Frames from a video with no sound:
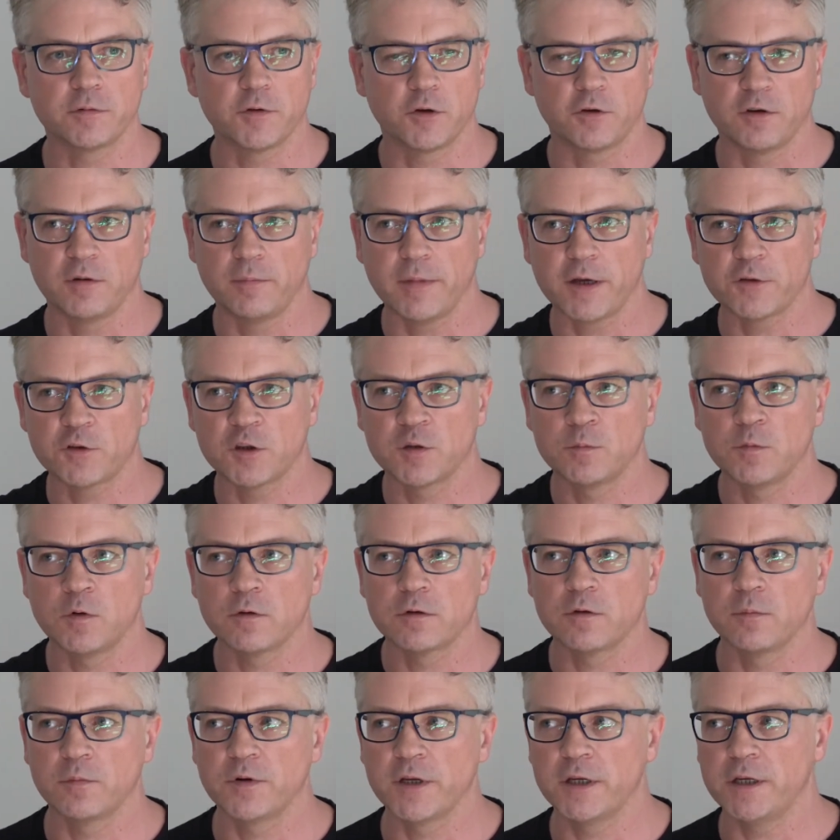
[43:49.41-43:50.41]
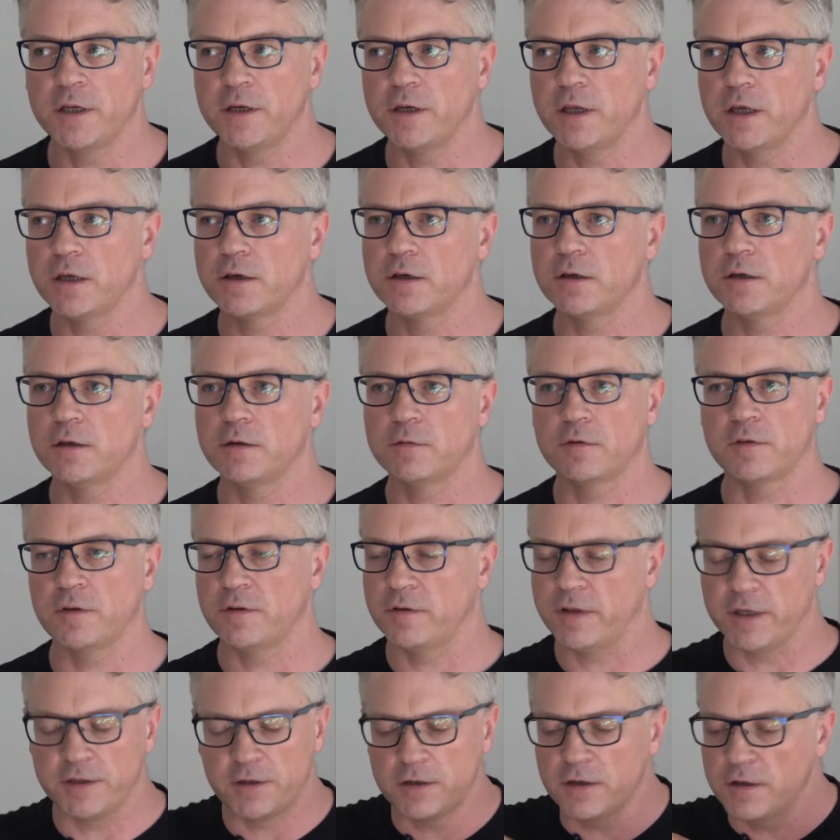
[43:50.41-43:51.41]
You can imagine them all completely naked.
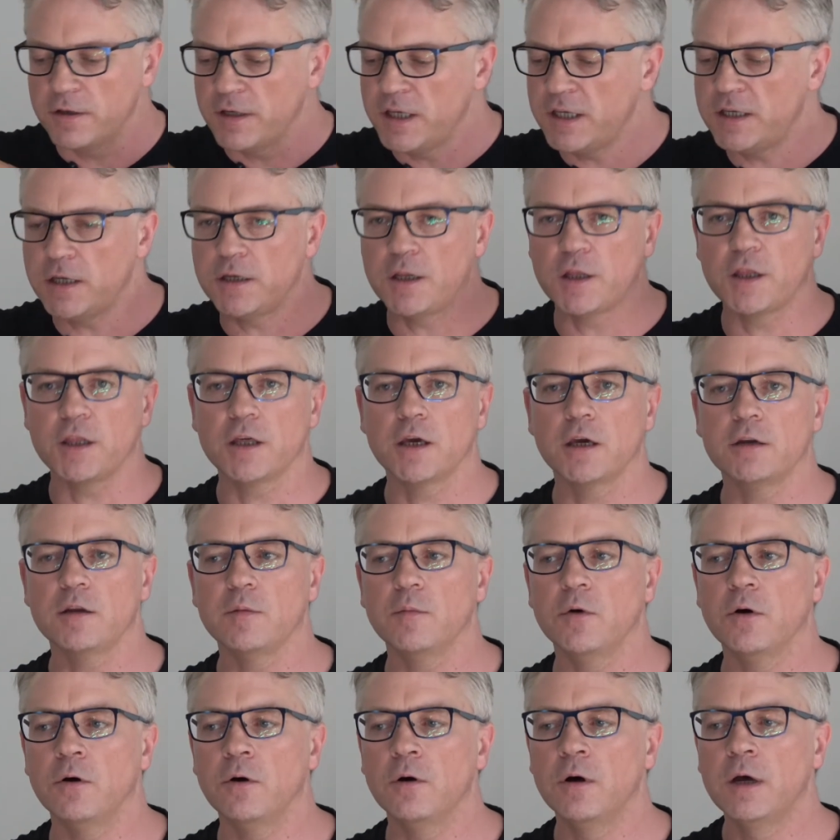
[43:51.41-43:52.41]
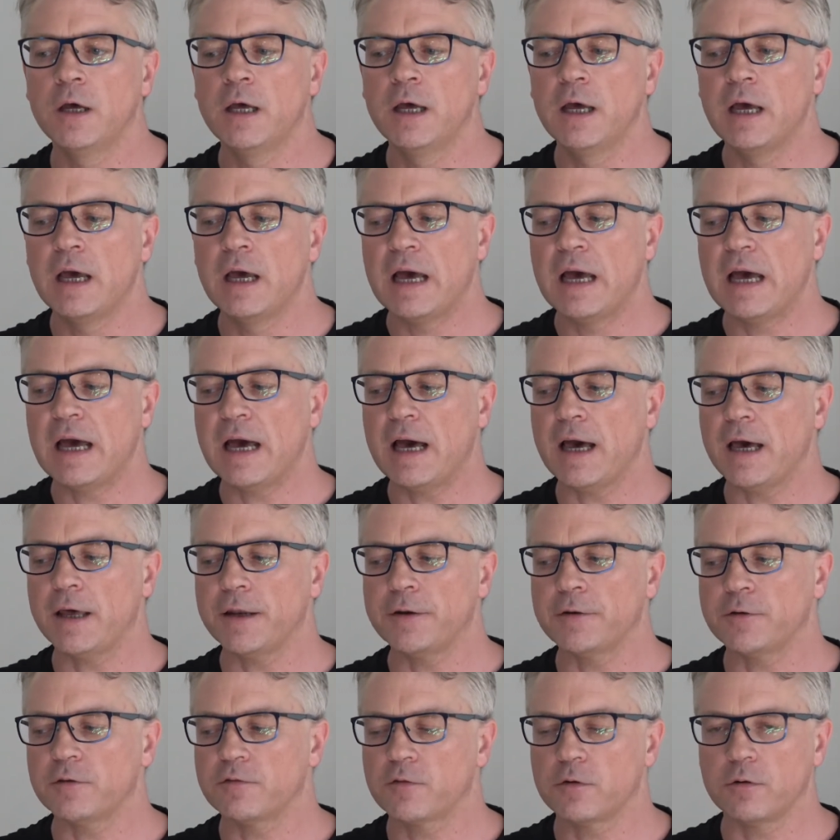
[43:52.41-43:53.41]
They didn't need anything anymore,
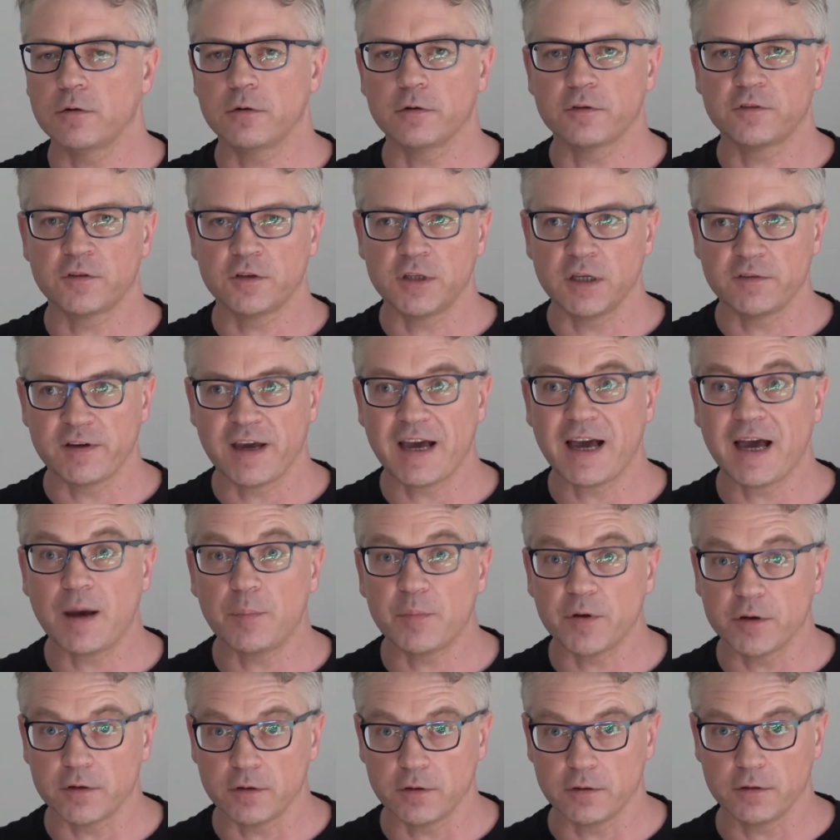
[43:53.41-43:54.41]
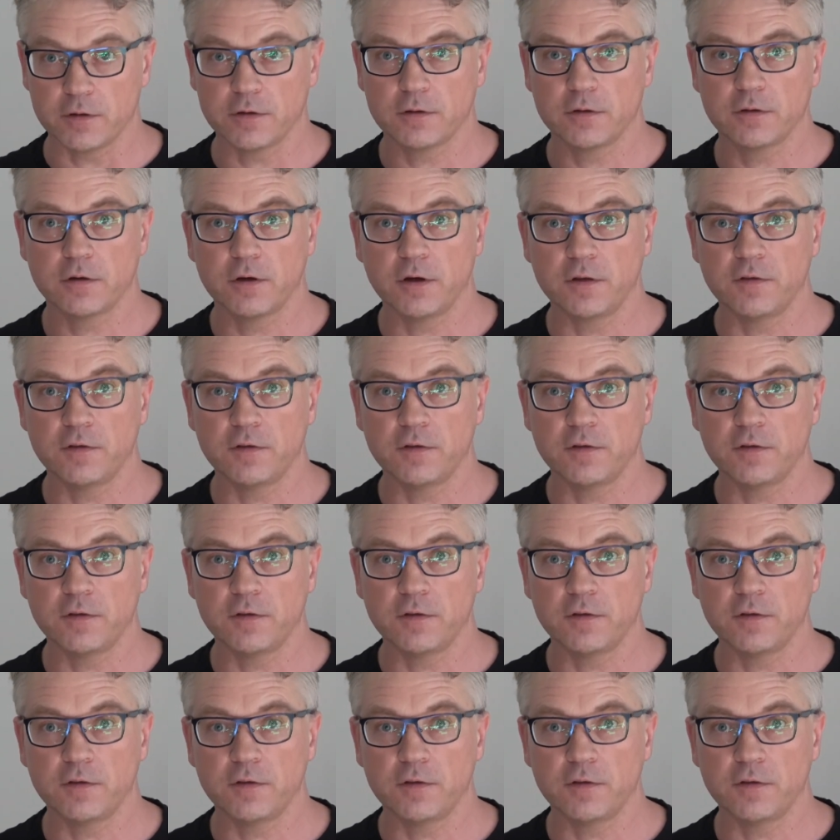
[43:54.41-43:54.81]
and of course it never happened.